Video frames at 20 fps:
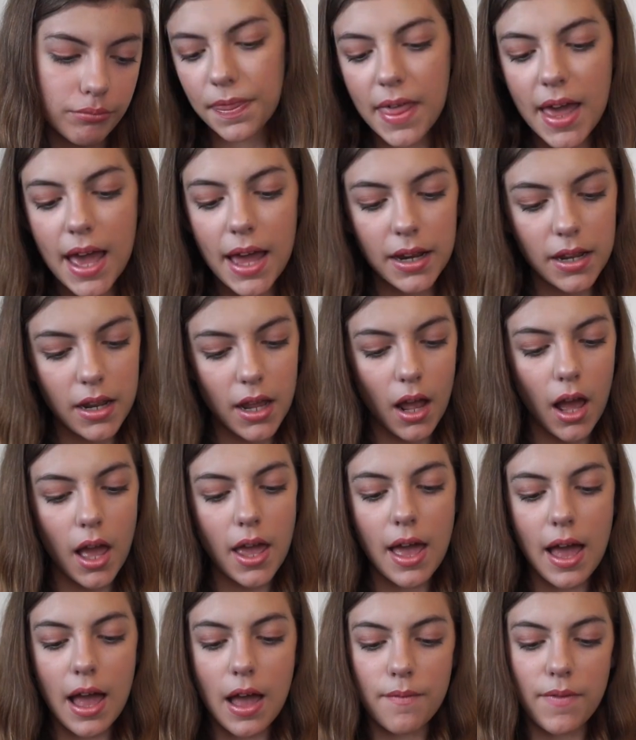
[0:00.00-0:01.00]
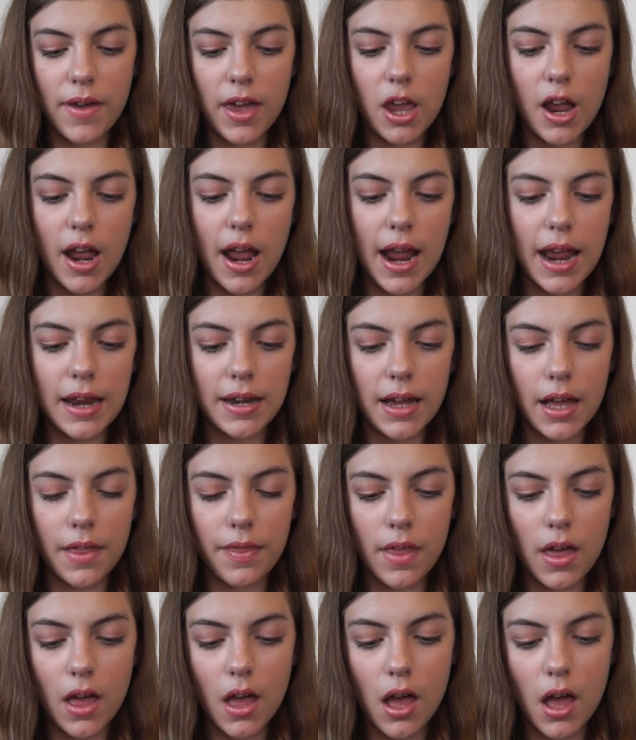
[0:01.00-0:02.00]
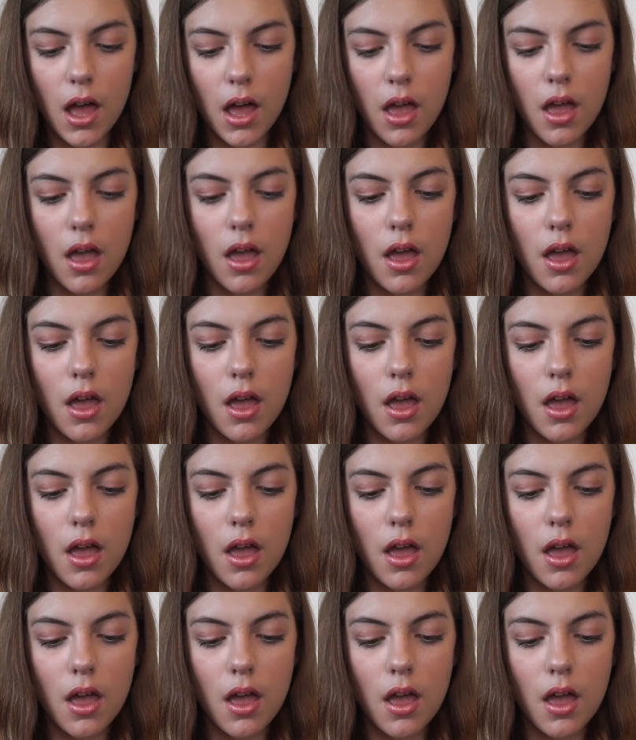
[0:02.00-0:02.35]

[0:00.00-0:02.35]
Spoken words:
Then I have here another